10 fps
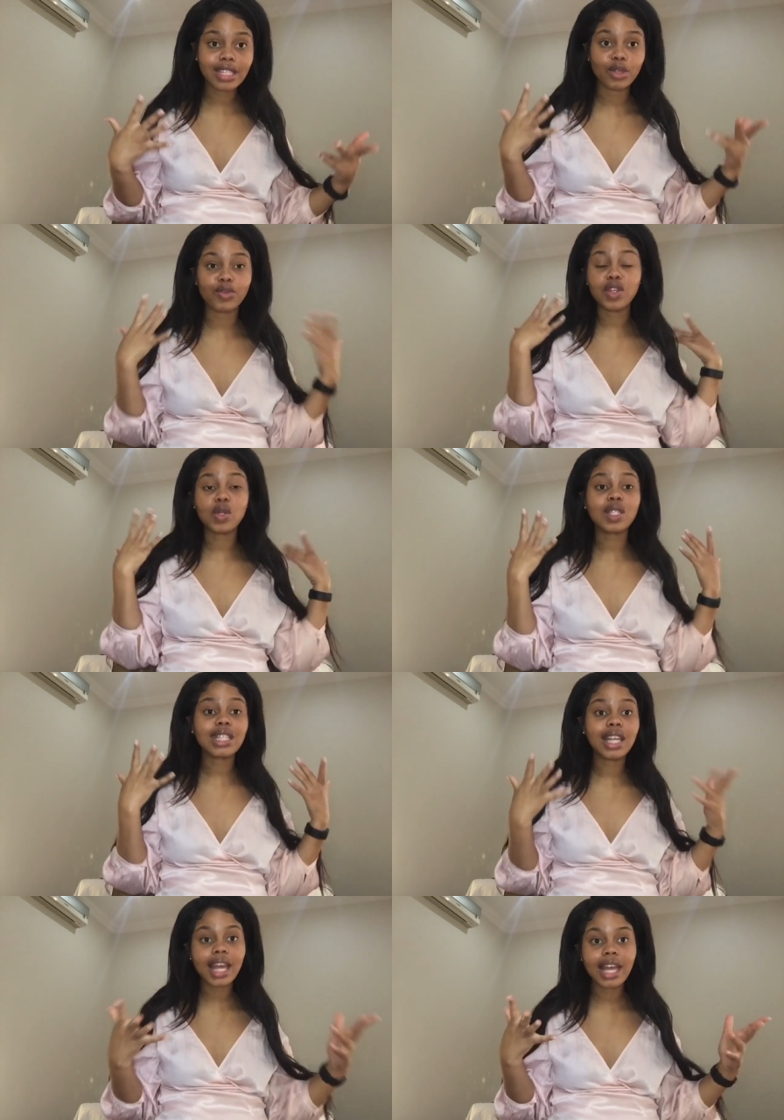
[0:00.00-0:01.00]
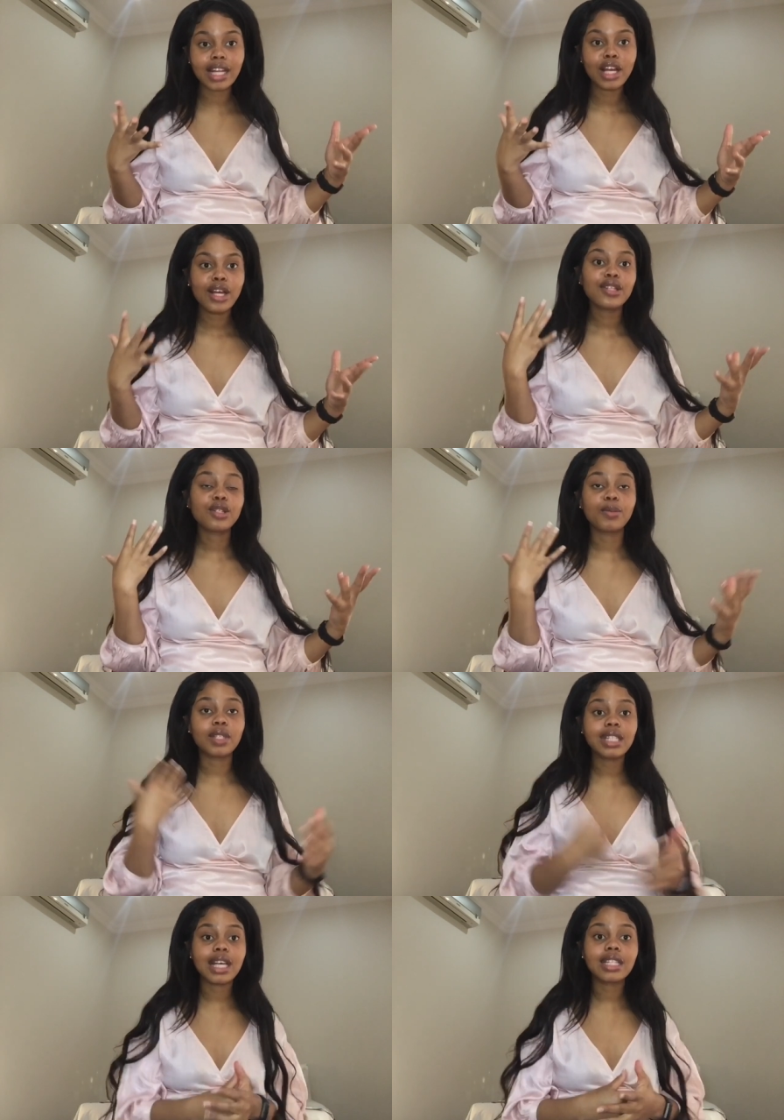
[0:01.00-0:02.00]
over your skin to
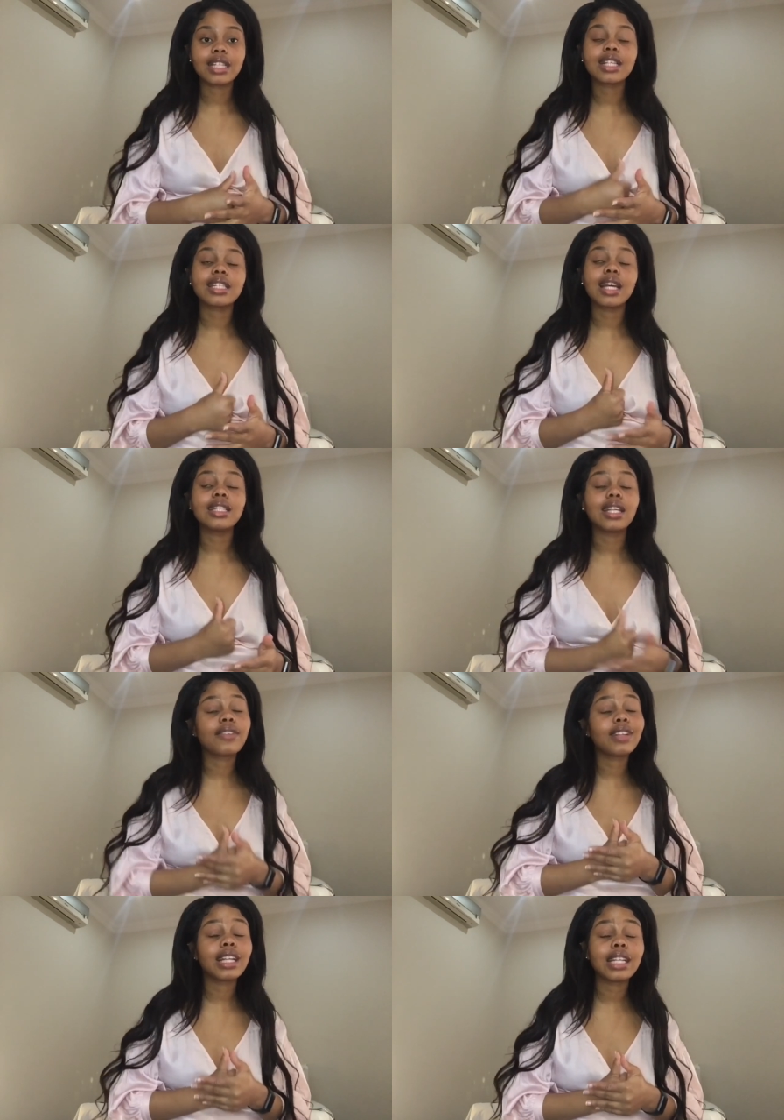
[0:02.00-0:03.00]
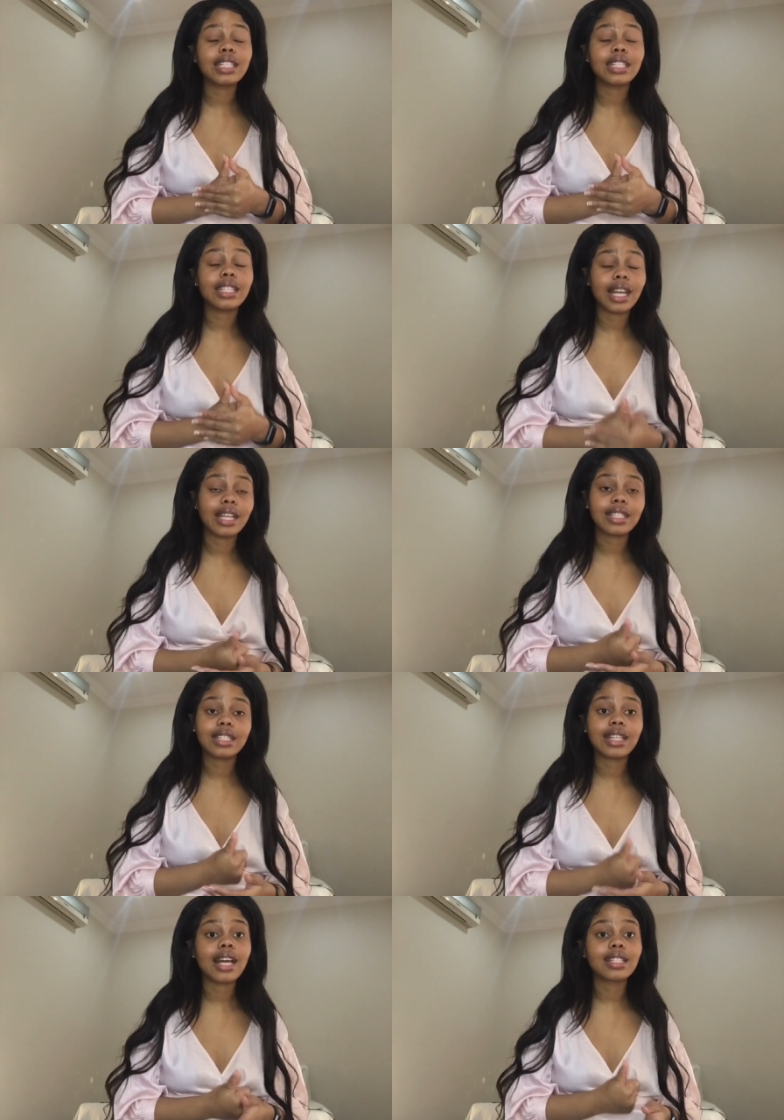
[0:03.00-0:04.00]
protect it because that definitely does,
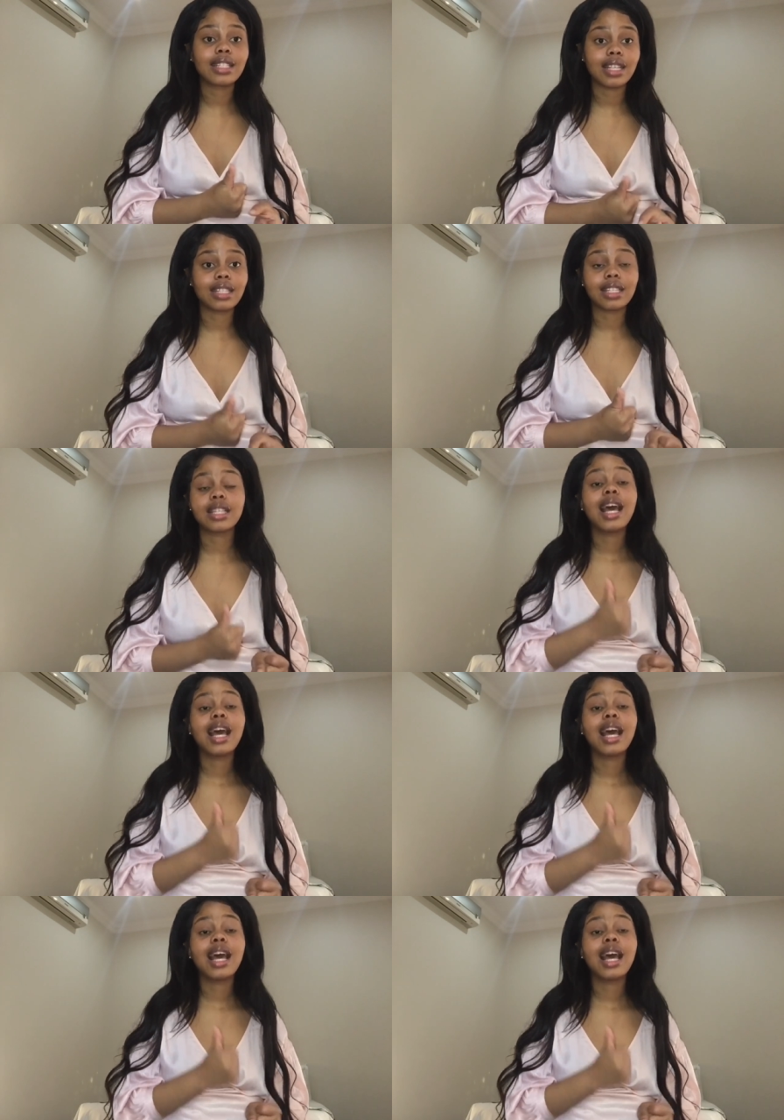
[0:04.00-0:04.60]
does, does, does,